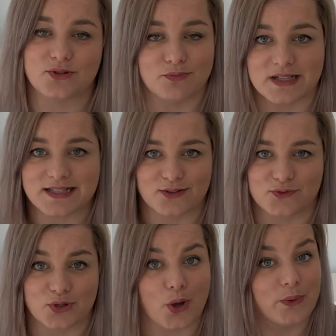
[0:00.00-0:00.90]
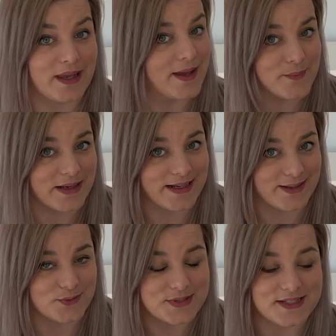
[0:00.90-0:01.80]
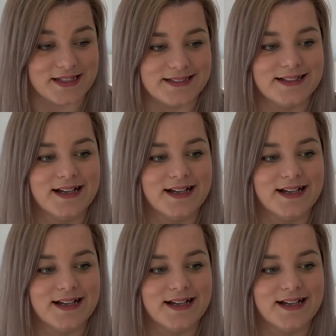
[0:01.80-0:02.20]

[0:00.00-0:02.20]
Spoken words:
myself to go and get my nails done.